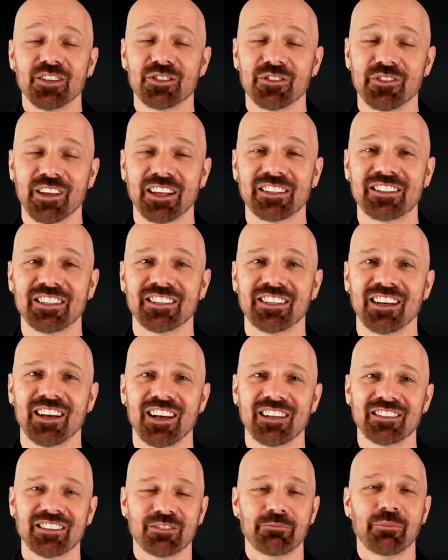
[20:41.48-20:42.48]
So that's it,
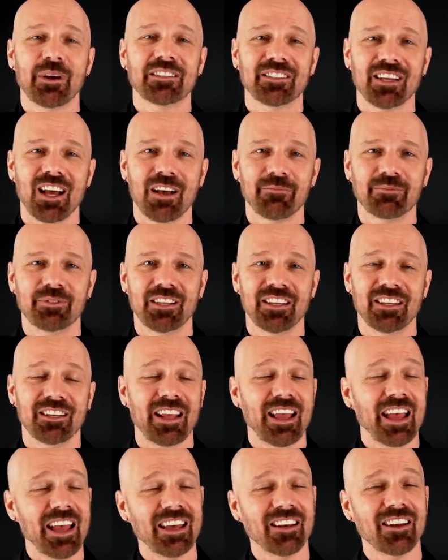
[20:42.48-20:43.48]
guys. That's my top 10
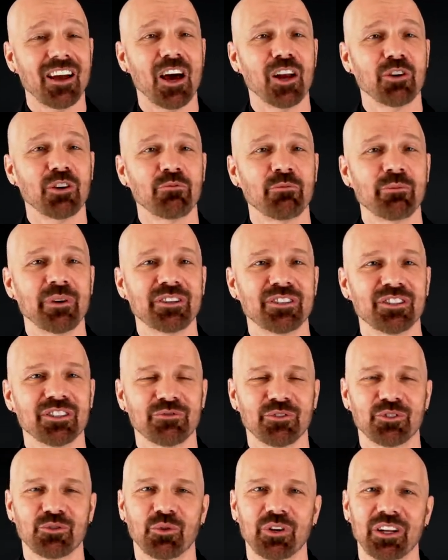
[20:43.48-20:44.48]
and honorable mentions
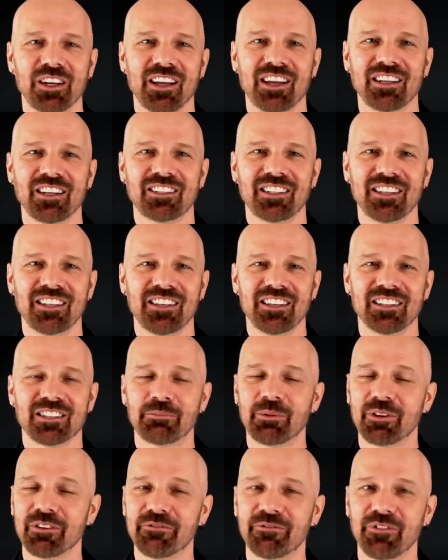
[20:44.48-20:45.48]
for 2019. It's
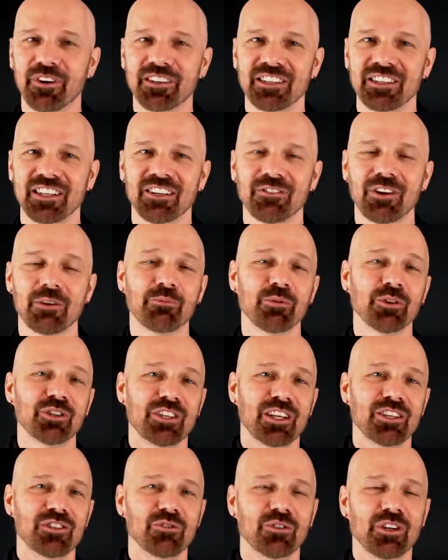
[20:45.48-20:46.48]
been a fun year. I
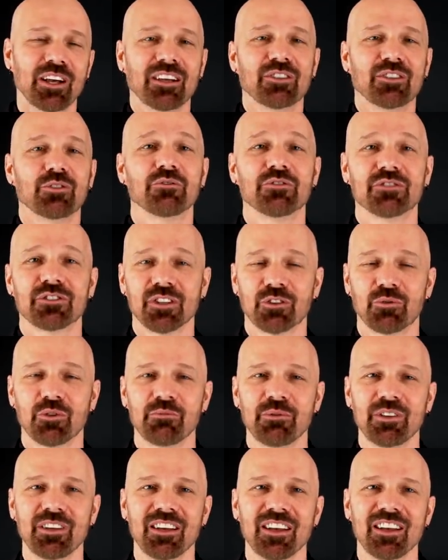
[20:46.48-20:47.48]
appreciate you guys who've stuck
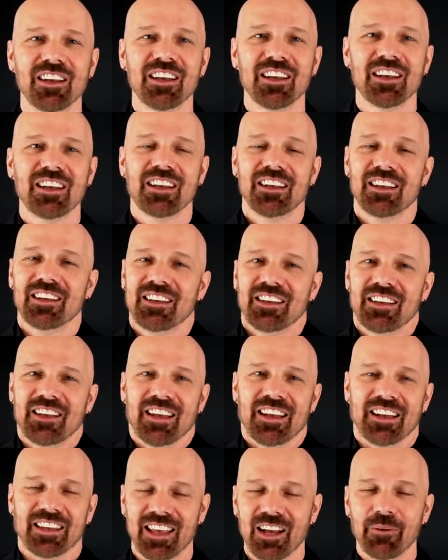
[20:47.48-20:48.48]
with me.
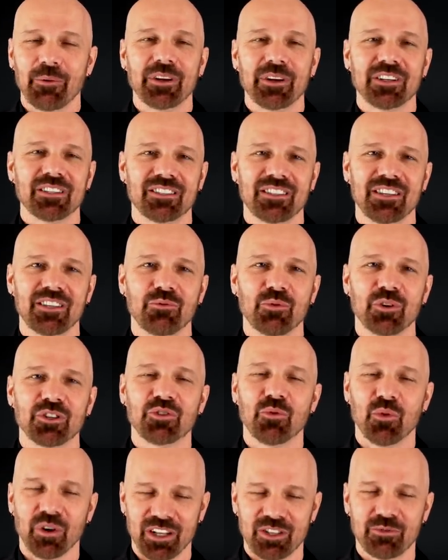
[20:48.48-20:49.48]
And I can't wait to see what
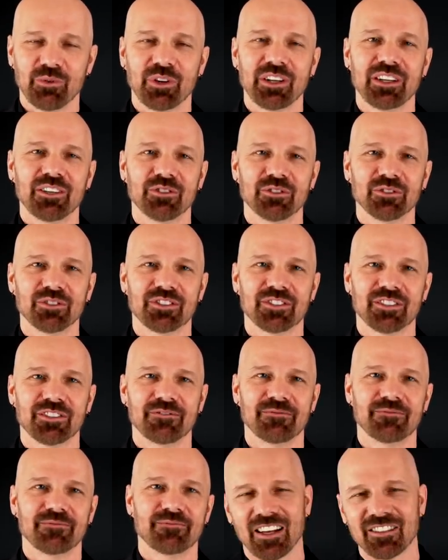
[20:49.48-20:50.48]
2020 holds.
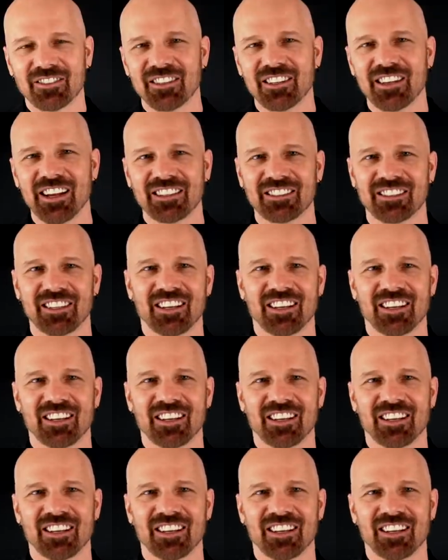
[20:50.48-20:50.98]
I'll see you next